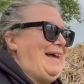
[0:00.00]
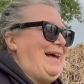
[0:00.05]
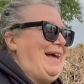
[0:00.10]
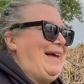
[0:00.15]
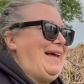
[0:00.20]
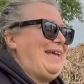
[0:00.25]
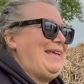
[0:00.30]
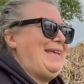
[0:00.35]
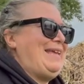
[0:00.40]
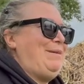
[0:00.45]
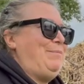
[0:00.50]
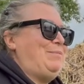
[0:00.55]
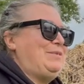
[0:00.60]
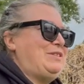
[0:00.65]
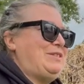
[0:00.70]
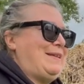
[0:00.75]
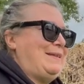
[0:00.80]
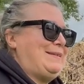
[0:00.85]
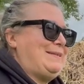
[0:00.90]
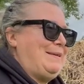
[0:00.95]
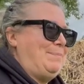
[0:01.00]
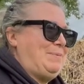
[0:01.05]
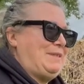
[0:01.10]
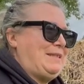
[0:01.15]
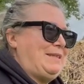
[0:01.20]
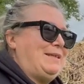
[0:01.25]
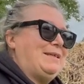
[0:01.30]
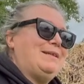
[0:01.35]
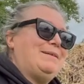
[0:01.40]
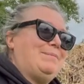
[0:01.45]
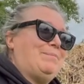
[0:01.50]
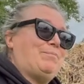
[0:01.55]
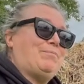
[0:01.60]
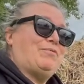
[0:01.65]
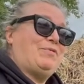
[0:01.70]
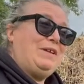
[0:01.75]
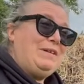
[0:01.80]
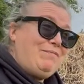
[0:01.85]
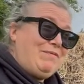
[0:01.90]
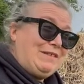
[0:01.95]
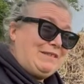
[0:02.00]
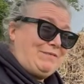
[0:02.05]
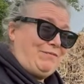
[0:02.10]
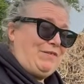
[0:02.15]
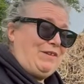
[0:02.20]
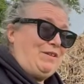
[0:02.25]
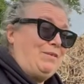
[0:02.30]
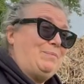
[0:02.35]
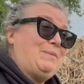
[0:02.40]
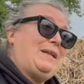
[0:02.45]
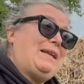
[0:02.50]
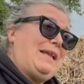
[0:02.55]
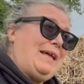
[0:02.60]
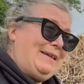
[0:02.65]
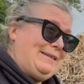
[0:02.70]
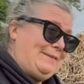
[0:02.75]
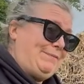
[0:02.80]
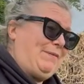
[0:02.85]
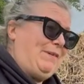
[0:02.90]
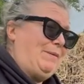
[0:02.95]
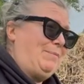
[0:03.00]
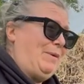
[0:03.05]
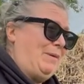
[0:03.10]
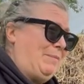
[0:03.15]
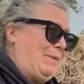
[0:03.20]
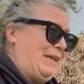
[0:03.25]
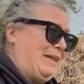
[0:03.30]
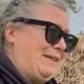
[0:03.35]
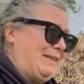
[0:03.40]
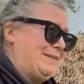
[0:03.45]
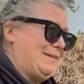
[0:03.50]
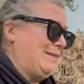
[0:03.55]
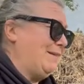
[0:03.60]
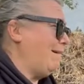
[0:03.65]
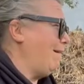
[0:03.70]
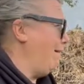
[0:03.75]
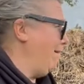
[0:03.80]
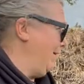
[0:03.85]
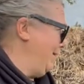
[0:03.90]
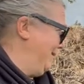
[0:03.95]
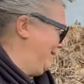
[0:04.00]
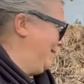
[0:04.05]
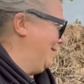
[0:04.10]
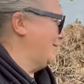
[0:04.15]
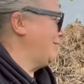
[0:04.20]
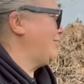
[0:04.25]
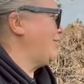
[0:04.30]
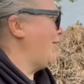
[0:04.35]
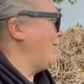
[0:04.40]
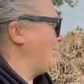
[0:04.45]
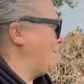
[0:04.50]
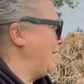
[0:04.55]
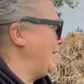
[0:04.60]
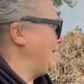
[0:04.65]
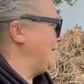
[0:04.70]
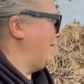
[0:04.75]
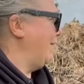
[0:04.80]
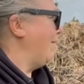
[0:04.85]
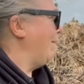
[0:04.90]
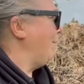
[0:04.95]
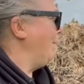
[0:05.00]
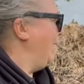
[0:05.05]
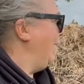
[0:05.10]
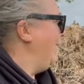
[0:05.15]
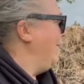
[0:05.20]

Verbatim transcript: I was exhibiting a previous film, the last film I made, also shot by Tom.